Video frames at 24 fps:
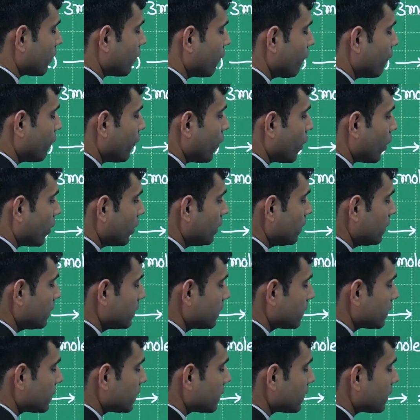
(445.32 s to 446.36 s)
for
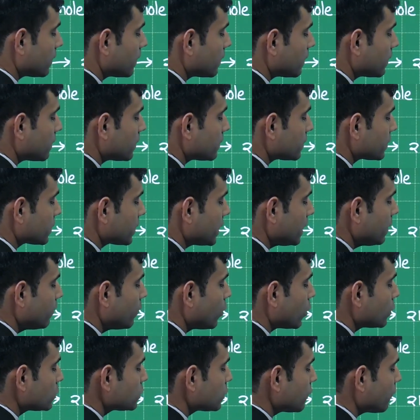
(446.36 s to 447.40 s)
3
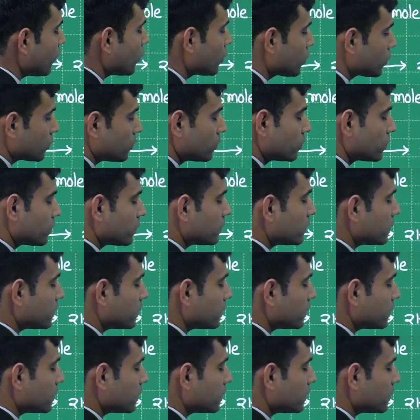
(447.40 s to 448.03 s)
moles of O2.